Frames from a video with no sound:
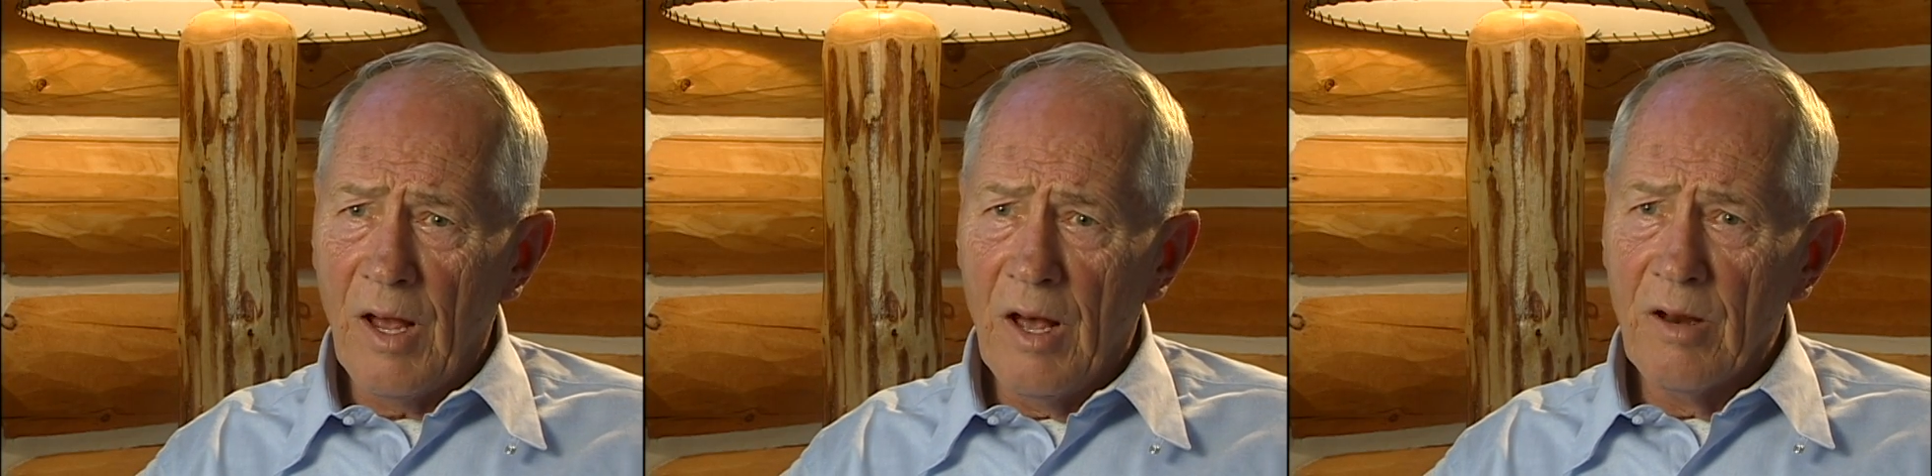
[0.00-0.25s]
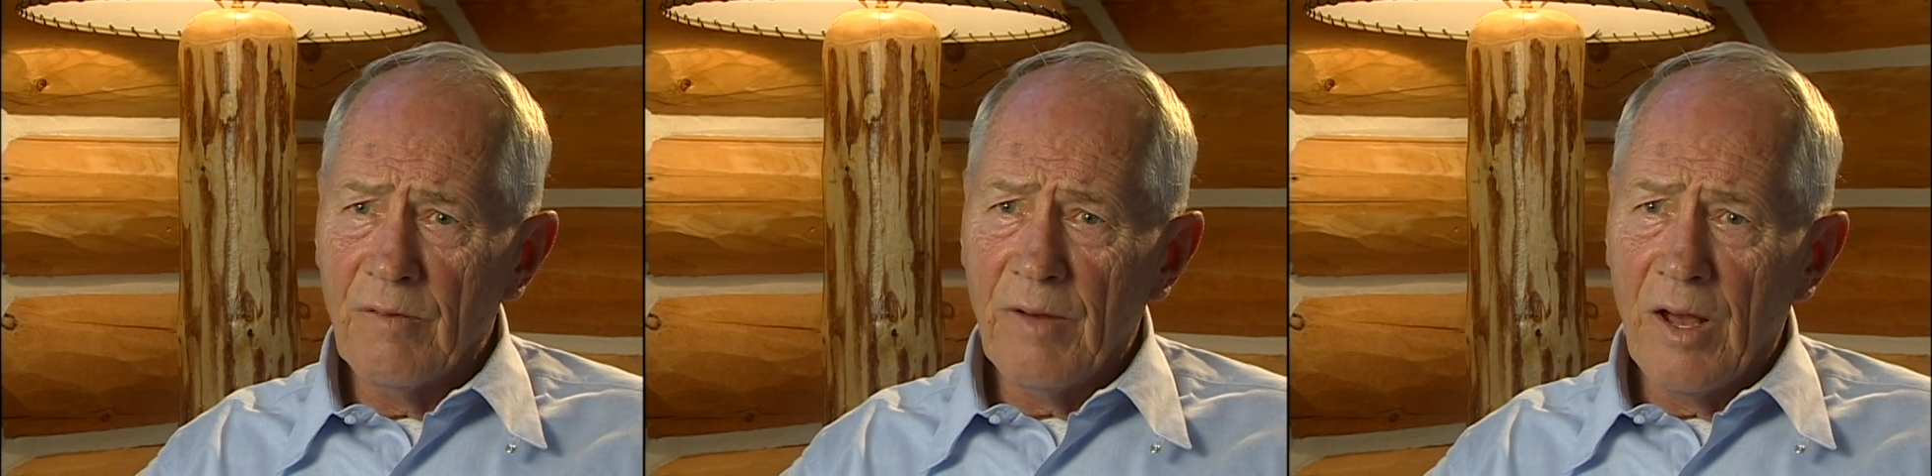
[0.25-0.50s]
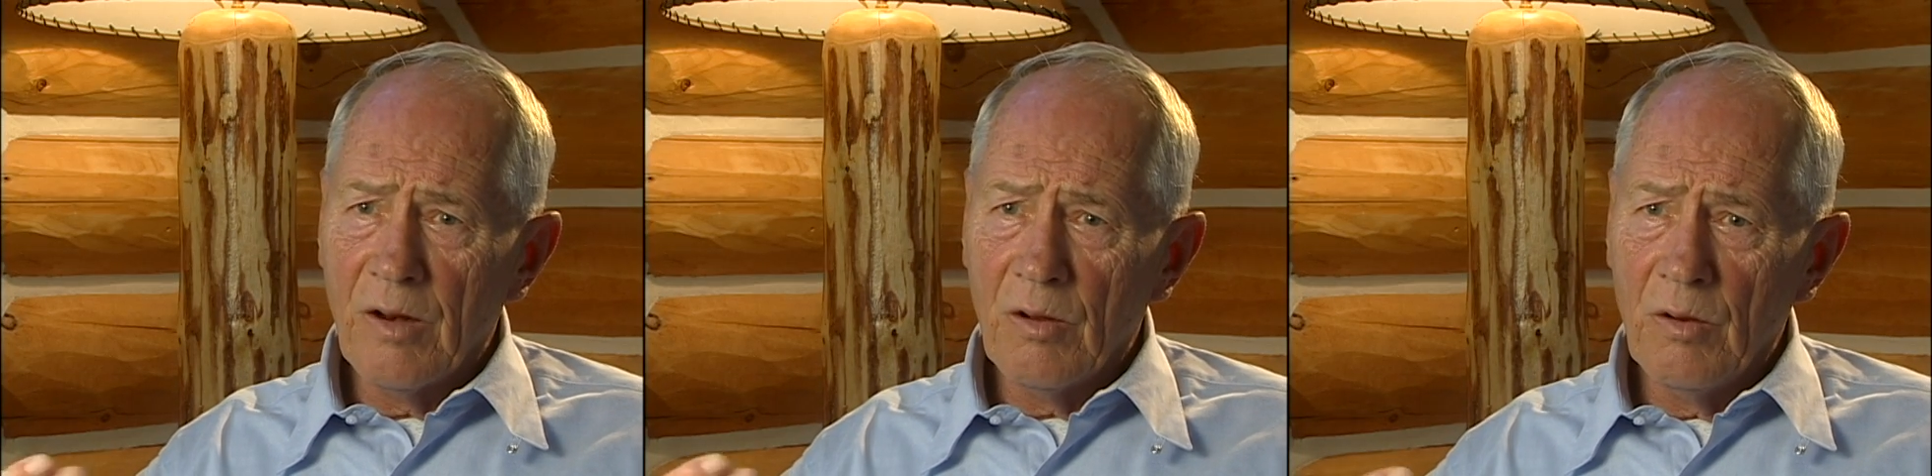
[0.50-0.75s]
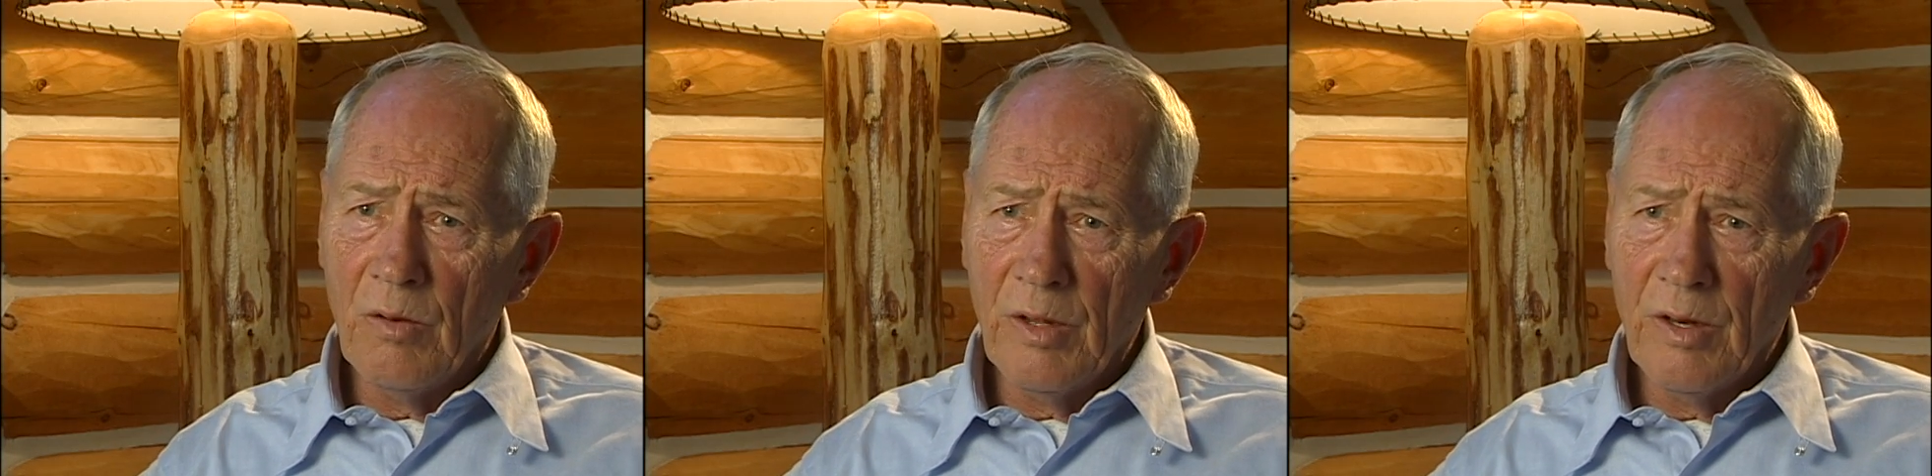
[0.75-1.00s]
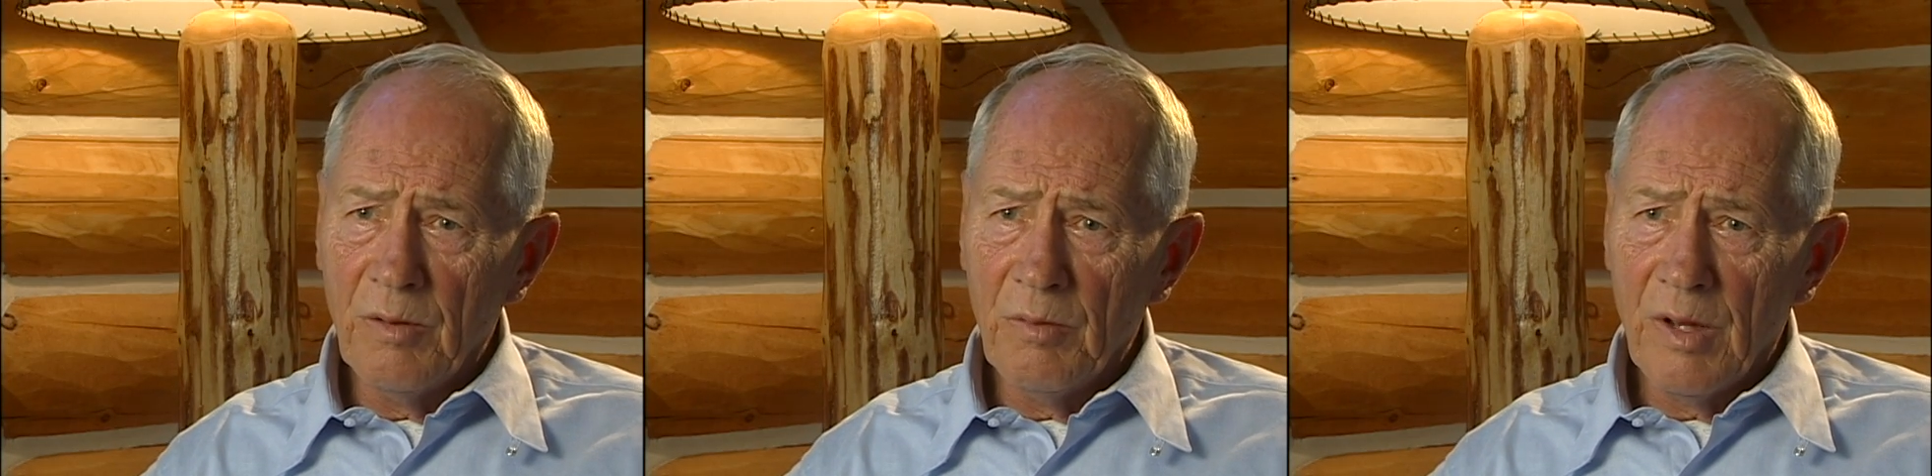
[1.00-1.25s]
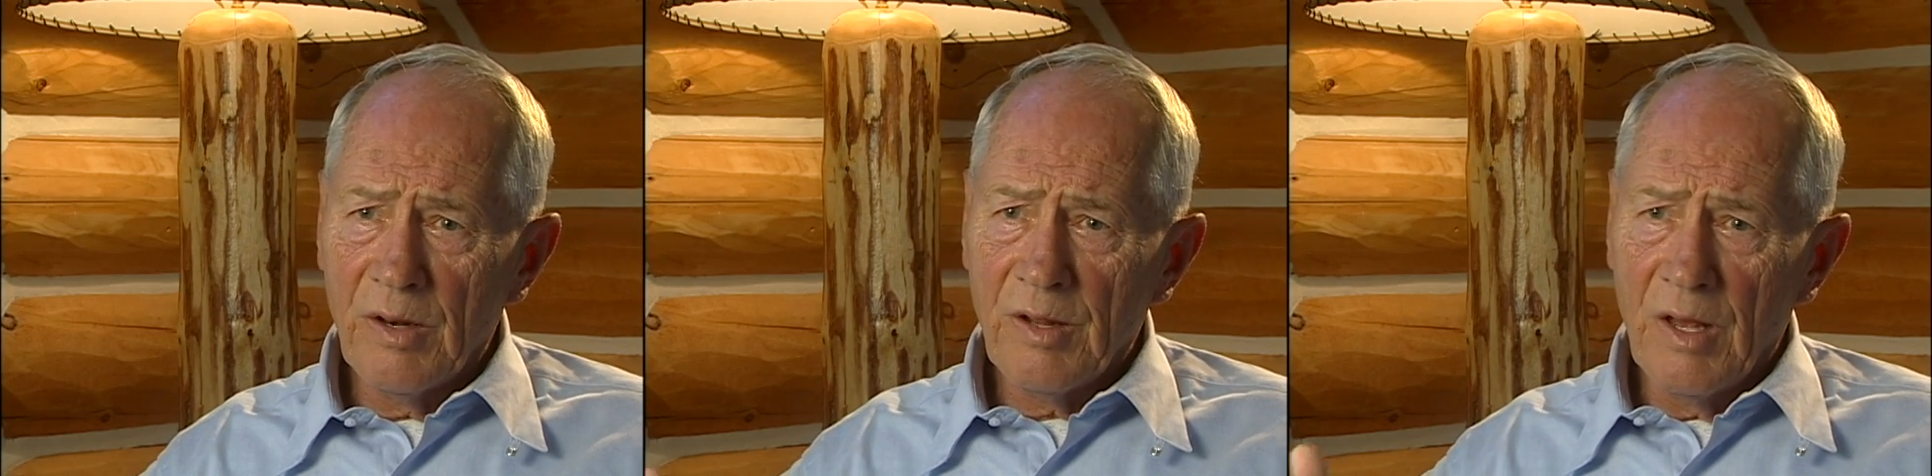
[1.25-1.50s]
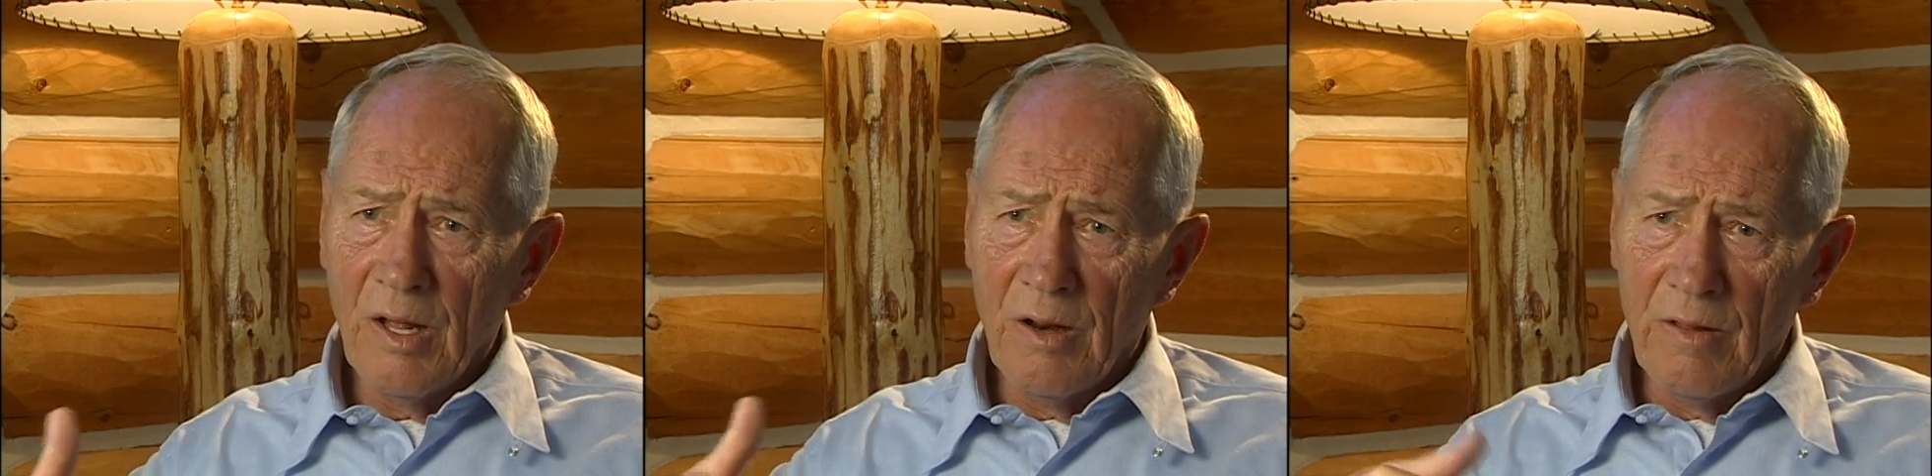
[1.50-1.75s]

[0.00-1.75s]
out of Idaho into Montana